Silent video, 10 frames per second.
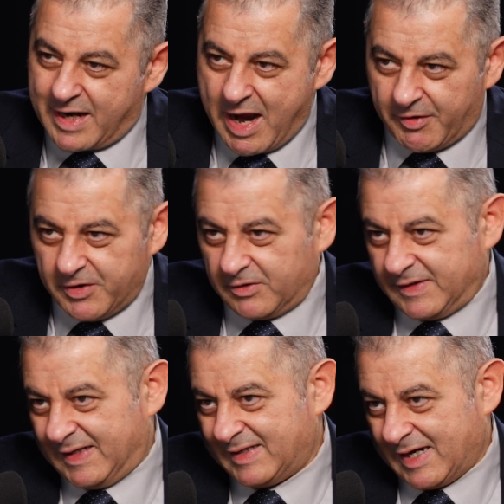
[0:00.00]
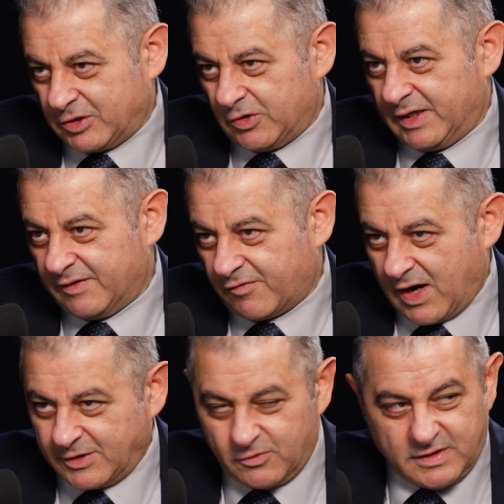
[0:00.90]
carrier that actually give
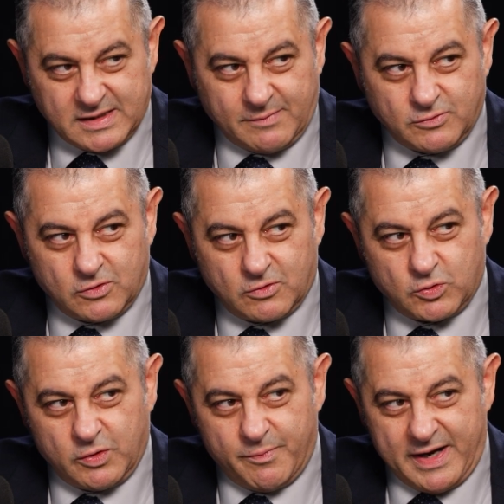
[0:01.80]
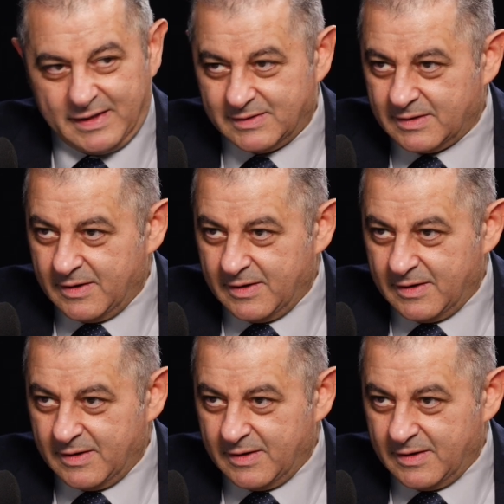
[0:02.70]
rise to these absorption bands.